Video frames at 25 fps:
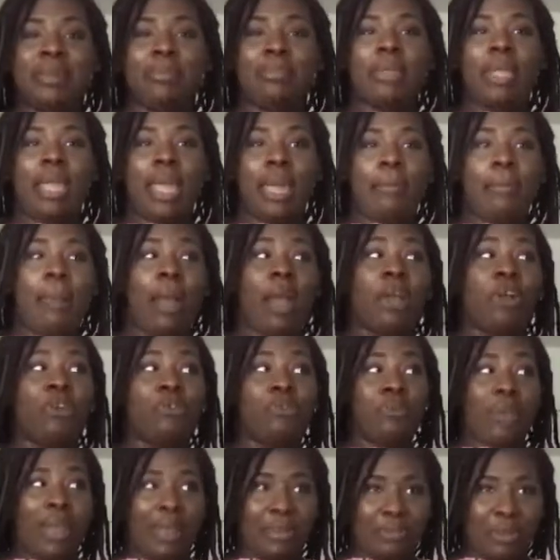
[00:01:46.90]
something in my
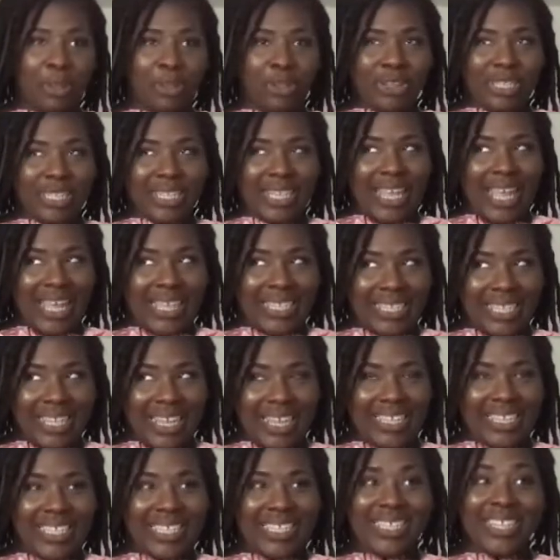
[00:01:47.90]
grandmother's closet
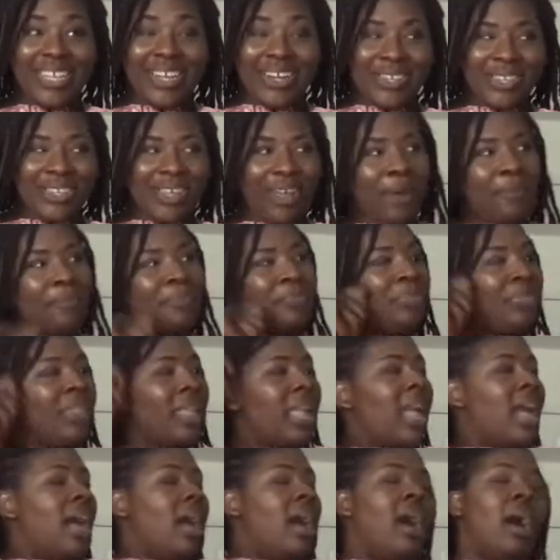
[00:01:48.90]
like this years ago.
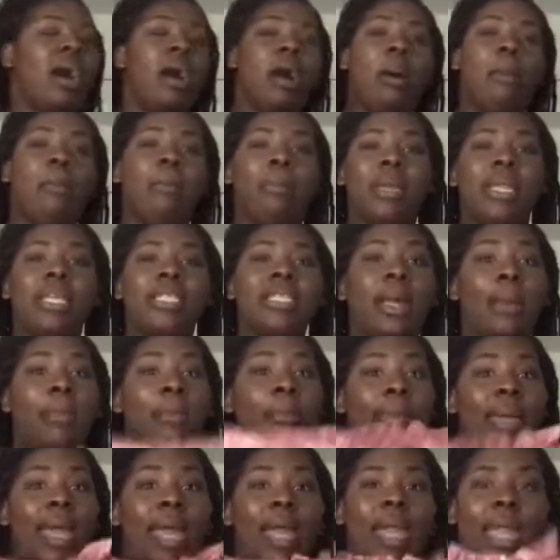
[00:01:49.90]
Um, but it's
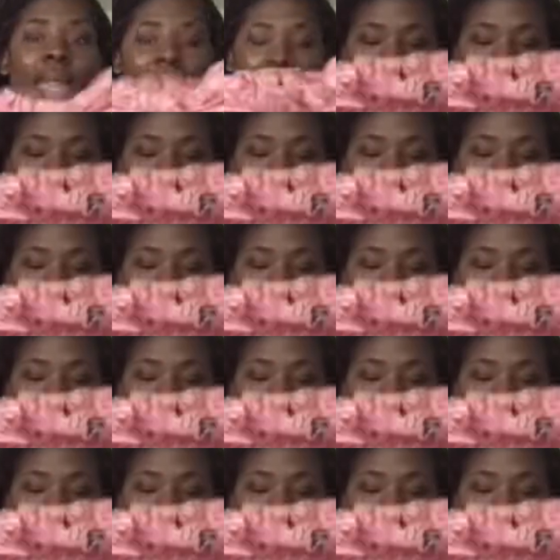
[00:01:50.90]
coming back